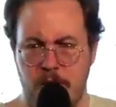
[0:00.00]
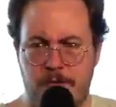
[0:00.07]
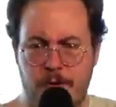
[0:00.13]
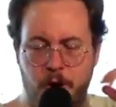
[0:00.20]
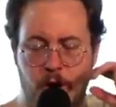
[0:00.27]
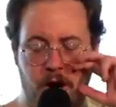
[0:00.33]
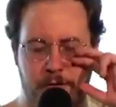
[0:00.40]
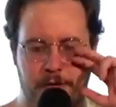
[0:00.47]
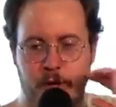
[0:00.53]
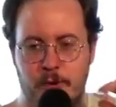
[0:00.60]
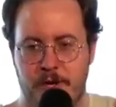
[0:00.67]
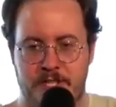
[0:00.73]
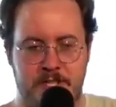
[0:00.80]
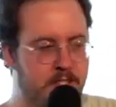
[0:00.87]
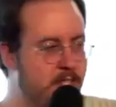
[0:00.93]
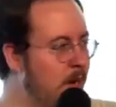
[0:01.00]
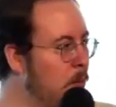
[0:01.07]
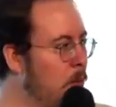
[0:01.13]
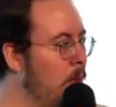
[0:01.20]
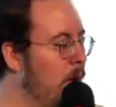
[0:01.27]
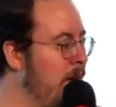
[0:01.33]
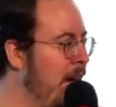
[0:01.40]
for a few reasons.
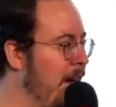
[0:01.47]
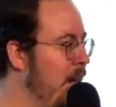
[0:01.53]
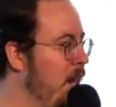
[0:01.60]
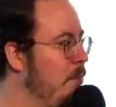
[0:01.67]
Number one, I got